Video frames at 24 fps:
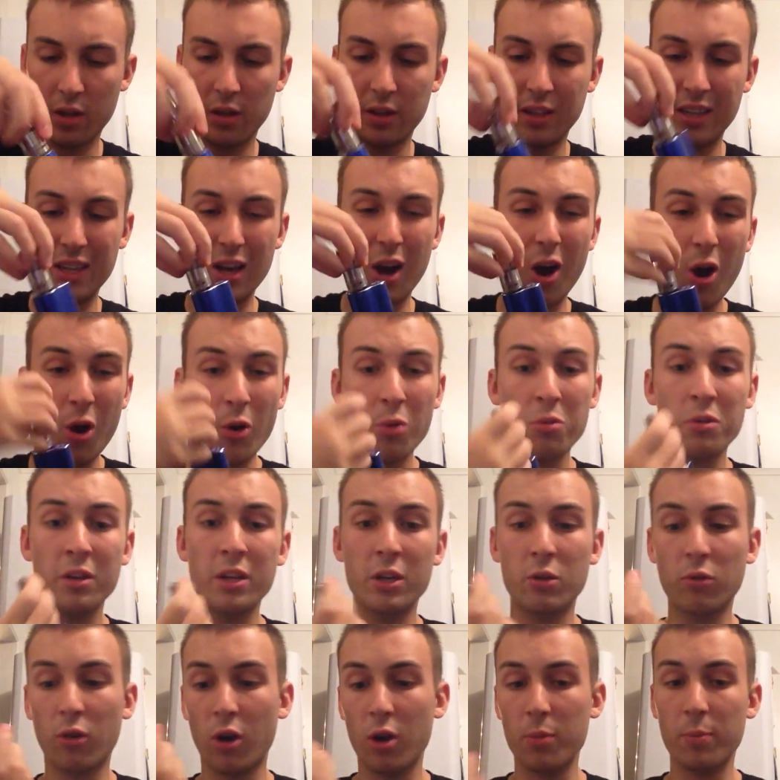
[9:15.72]
The
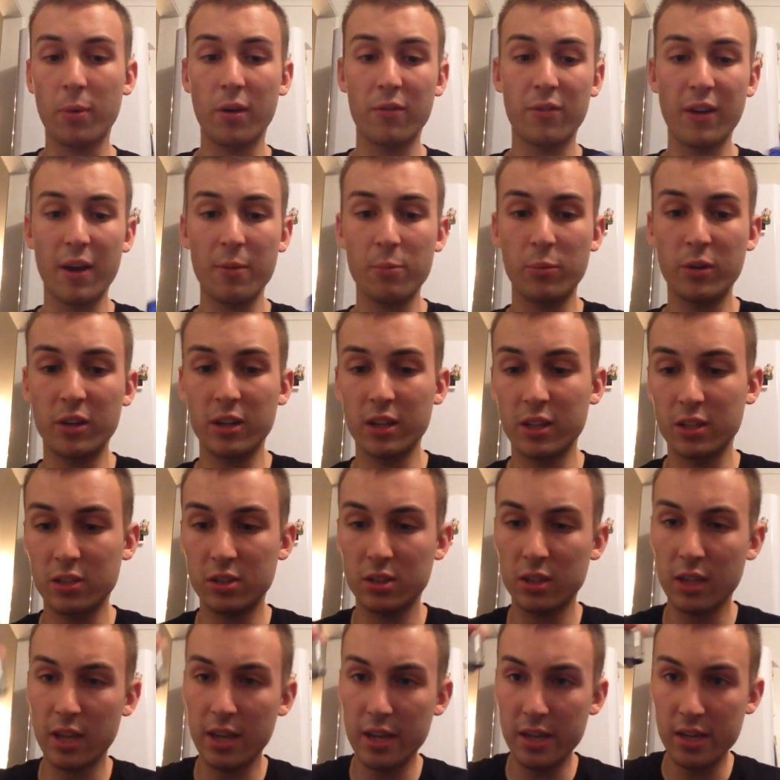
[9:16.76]
only gripe I've had with
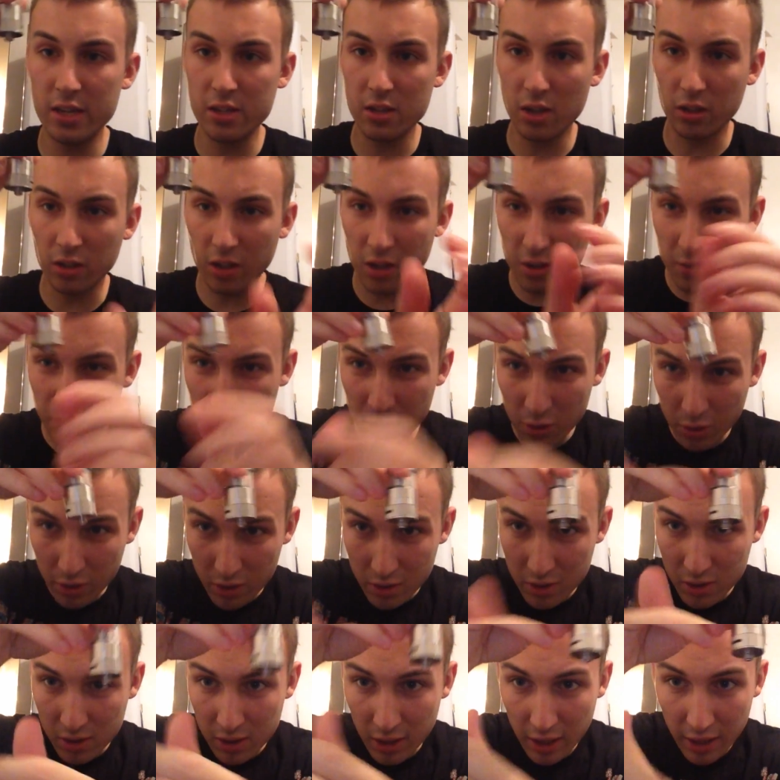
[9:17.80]
this is, I don't know if you
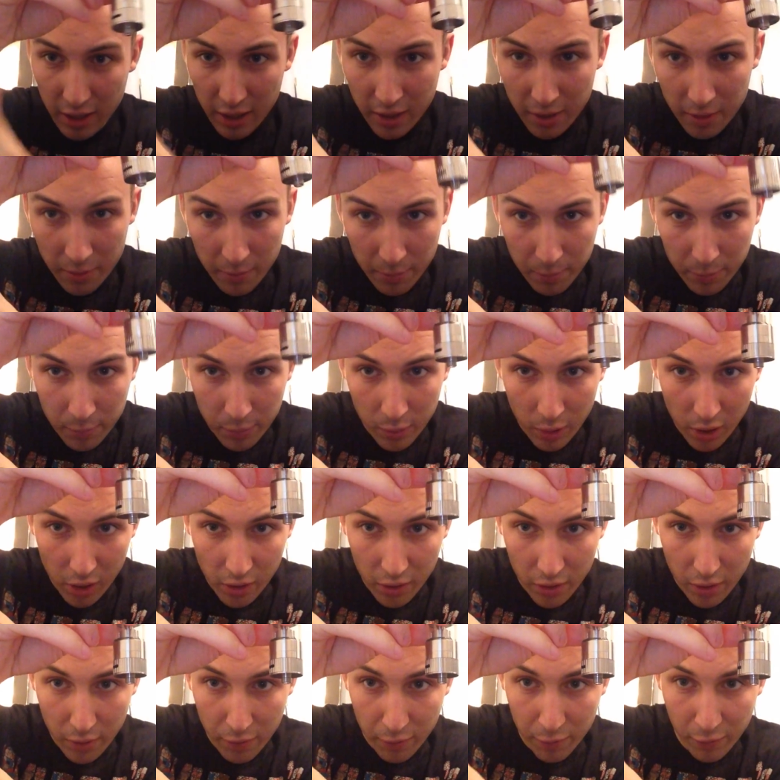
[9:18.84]
can see it,
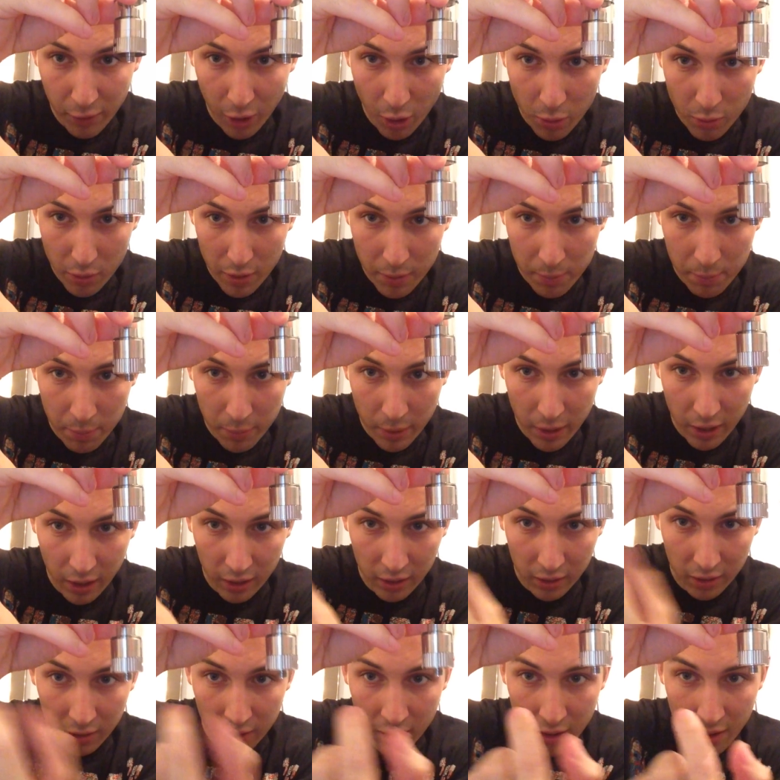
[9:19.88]
but the floating
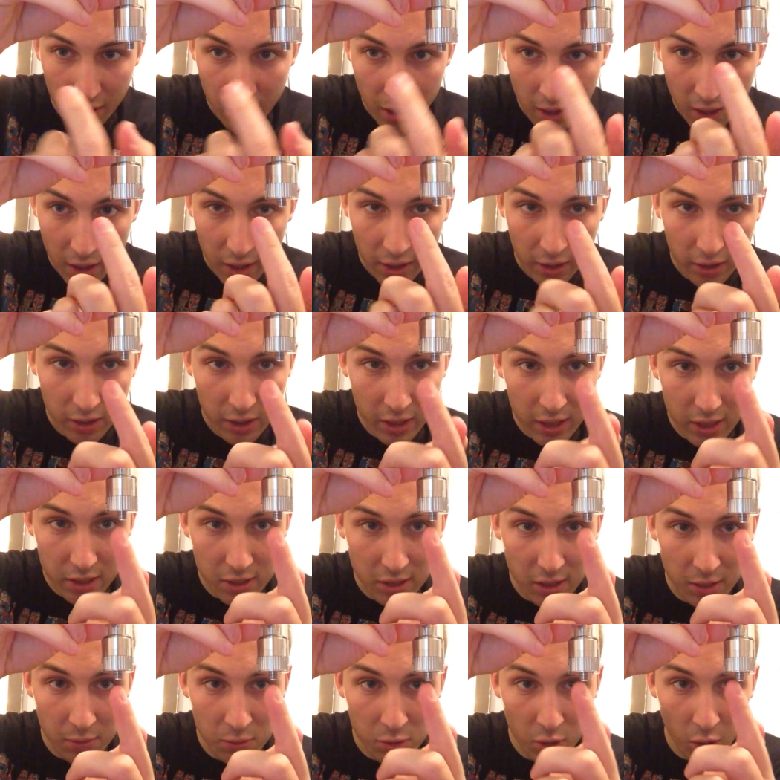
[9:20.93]
pin, it
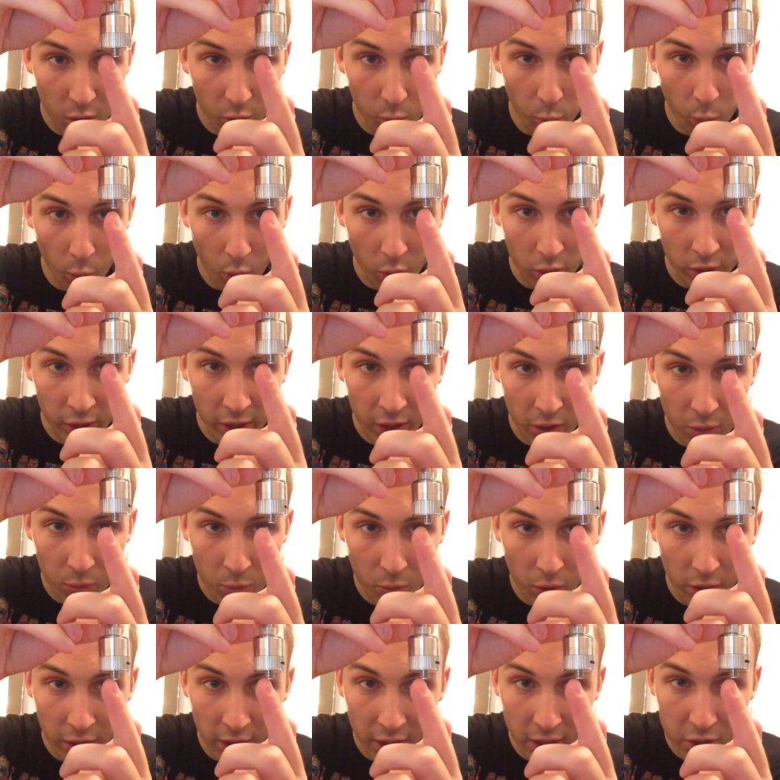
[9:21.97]
seems like wonky on
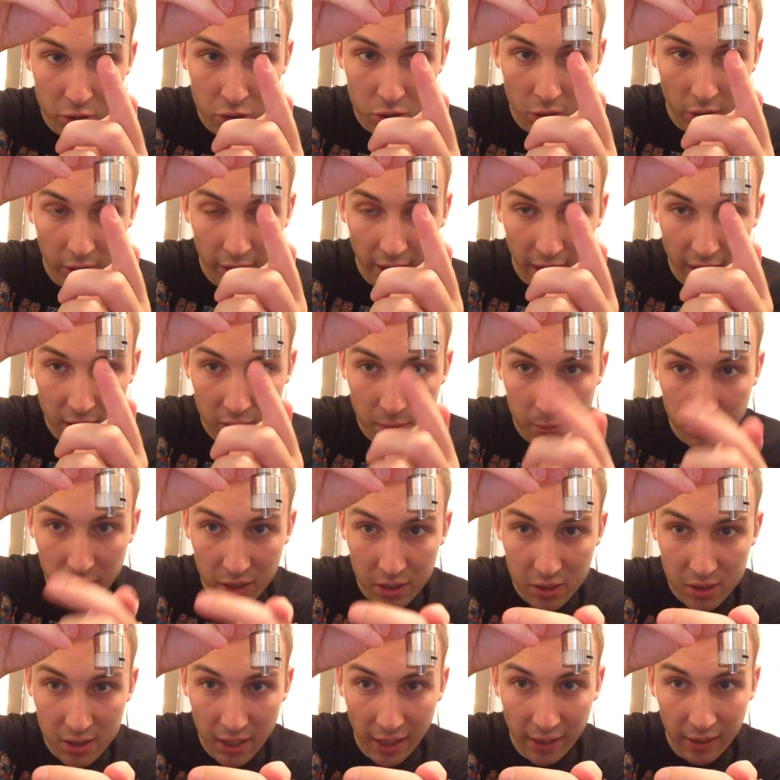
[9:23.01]
one edge, like it hasn't
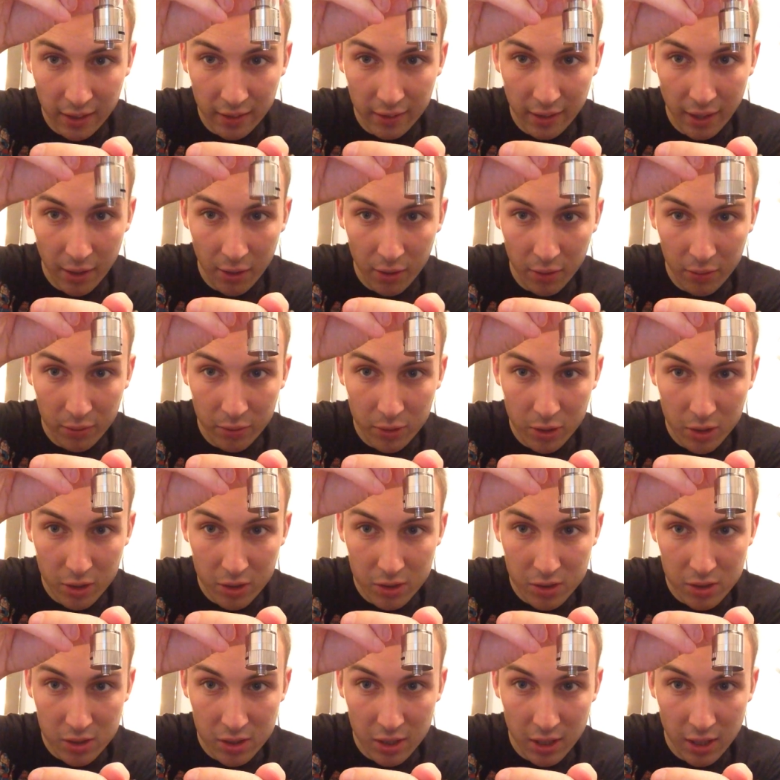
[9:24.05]
been sanded down, if you
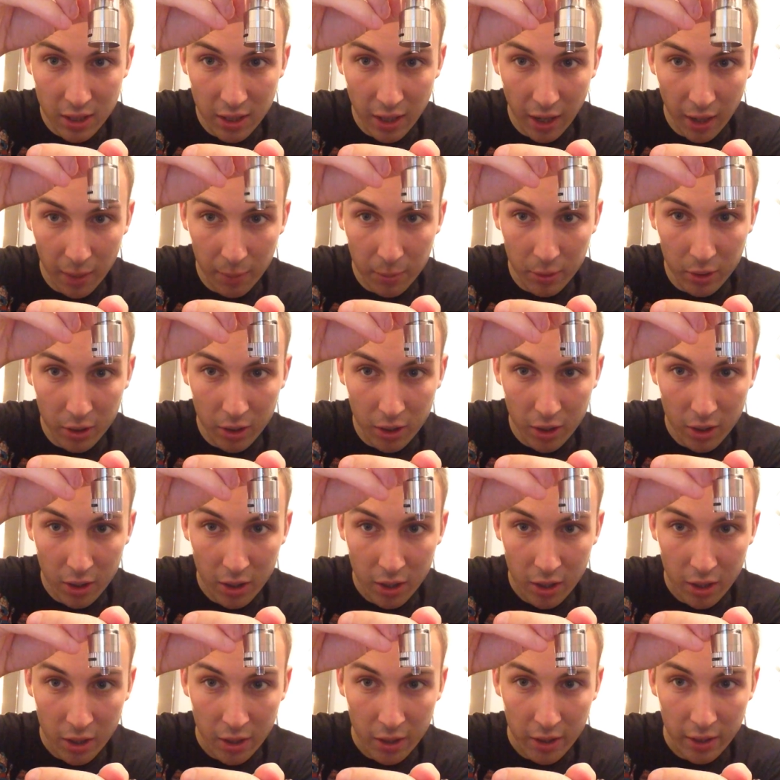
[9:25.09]
can see that, but
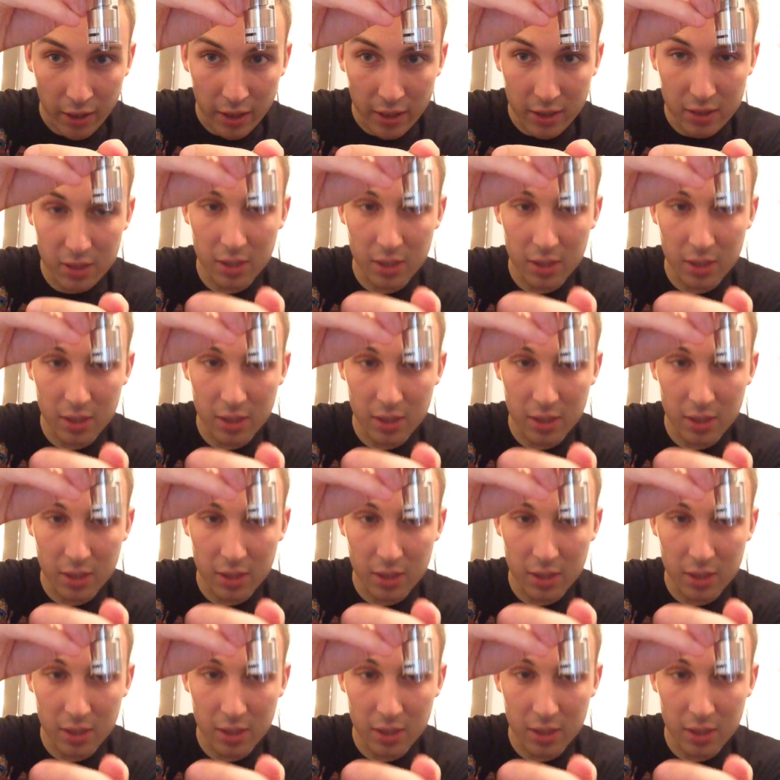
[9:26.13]
it